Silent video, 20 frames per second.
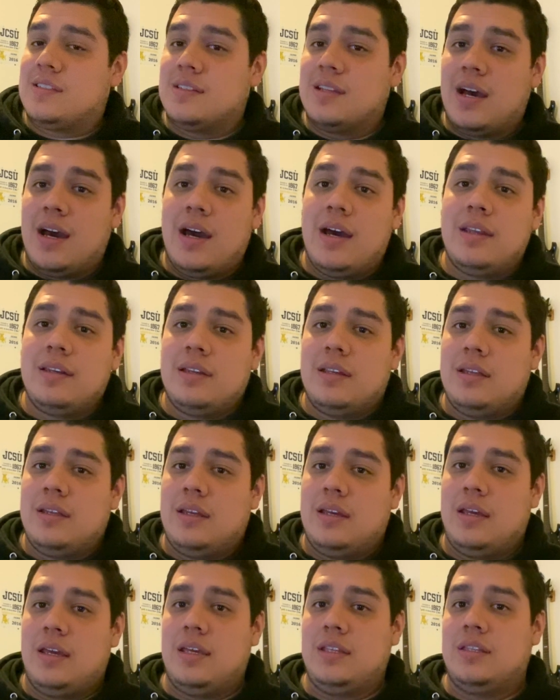not
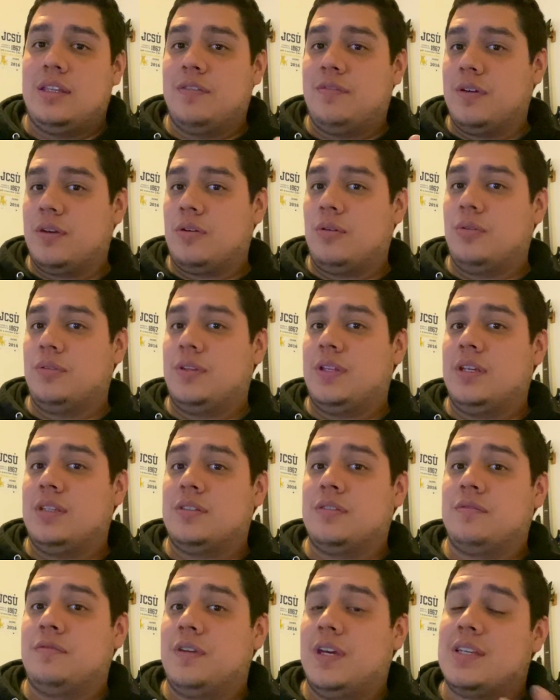a difficult thing
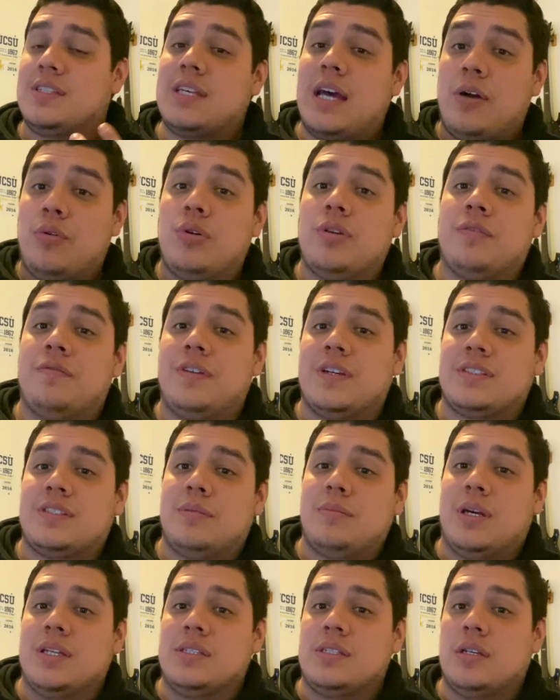to fix. I would have fixed
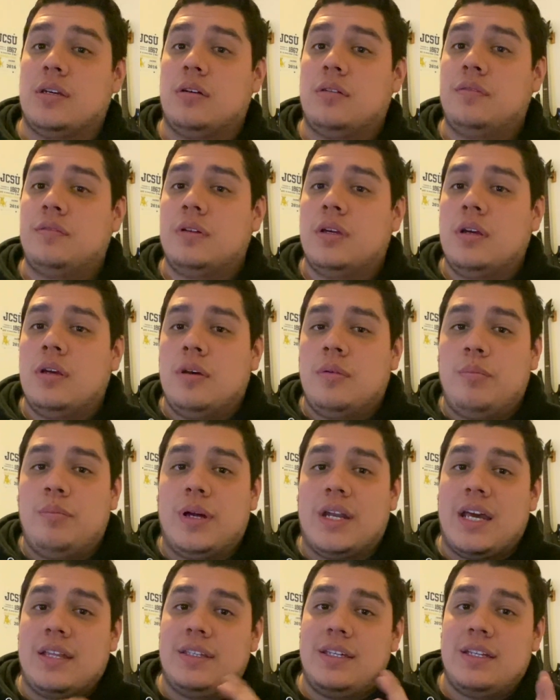it myself,
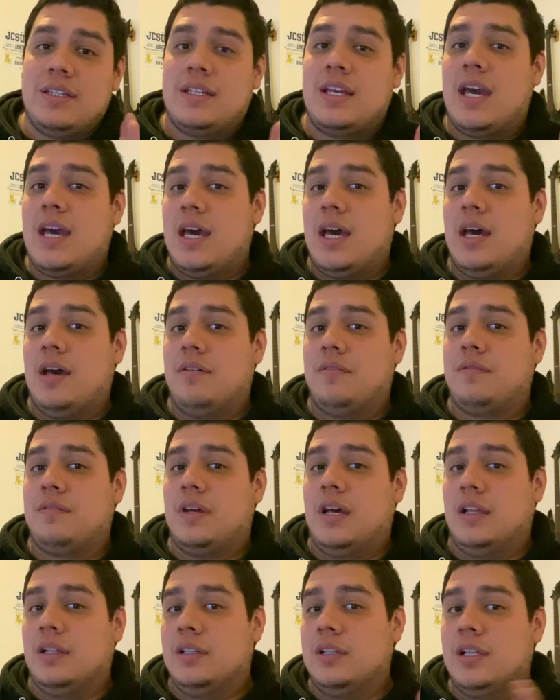but I didn't have
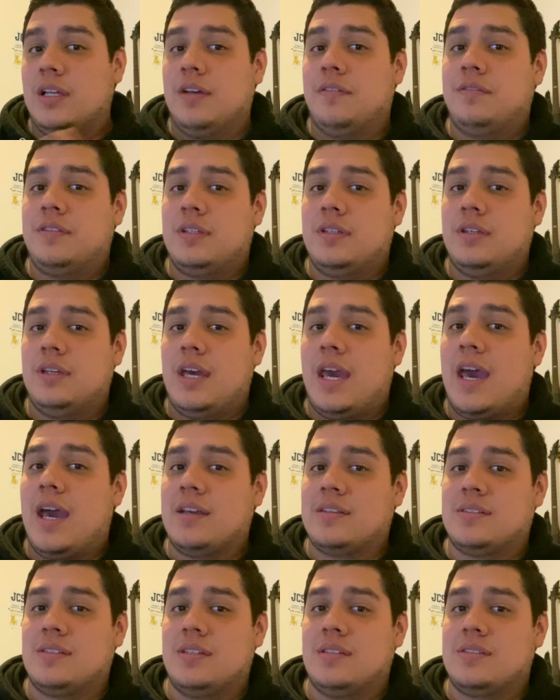a lift
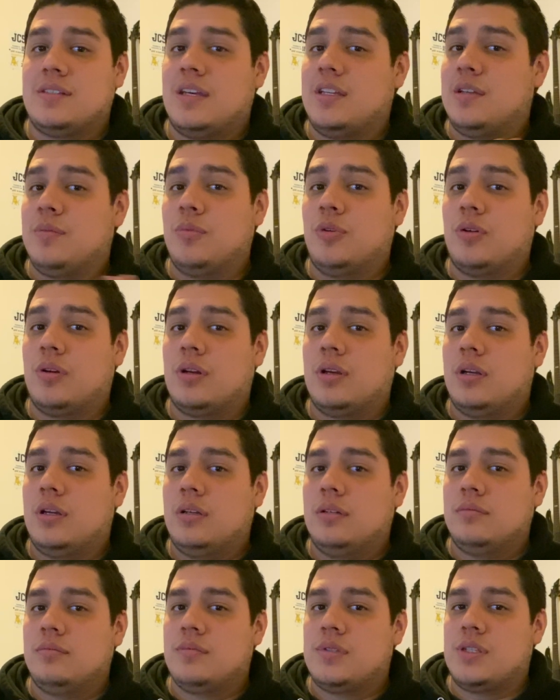access anymore.
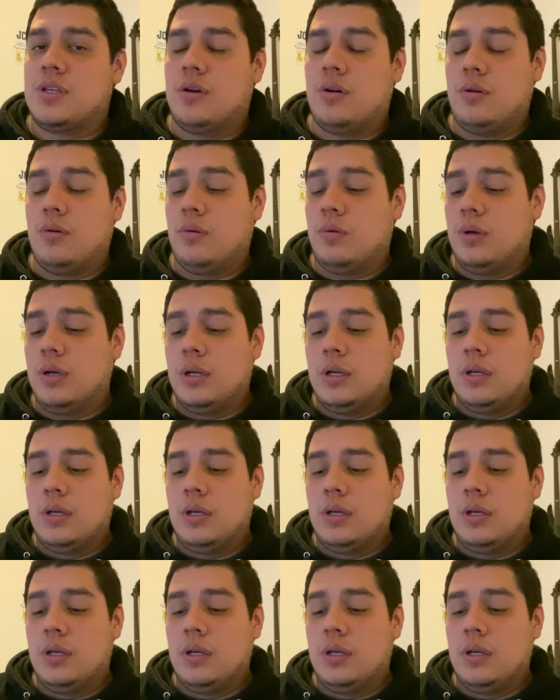So